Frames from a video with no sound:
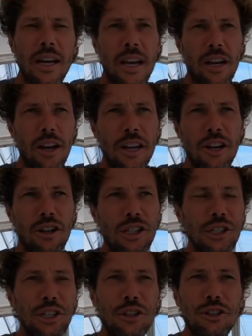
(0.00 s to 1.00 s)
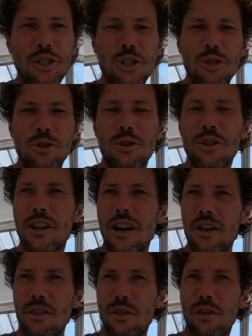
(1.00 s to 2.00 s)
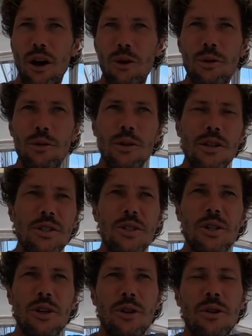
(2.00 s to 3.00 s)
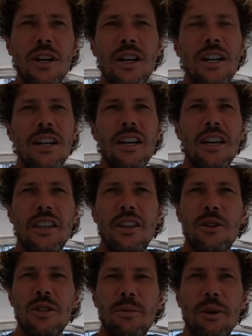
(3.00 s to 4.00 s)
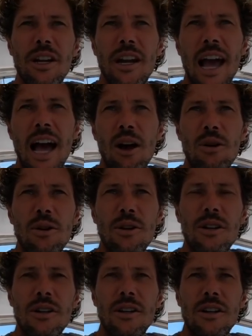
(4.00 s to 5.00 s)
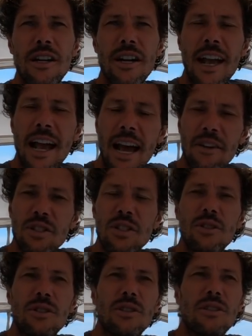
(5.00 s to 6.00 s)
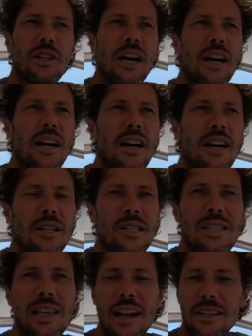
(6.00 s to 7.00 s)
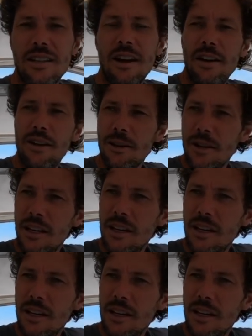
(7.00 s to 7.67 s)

kind of got here a little sooner than I thought we would, so there's about an hour and a half till uh, slack tide.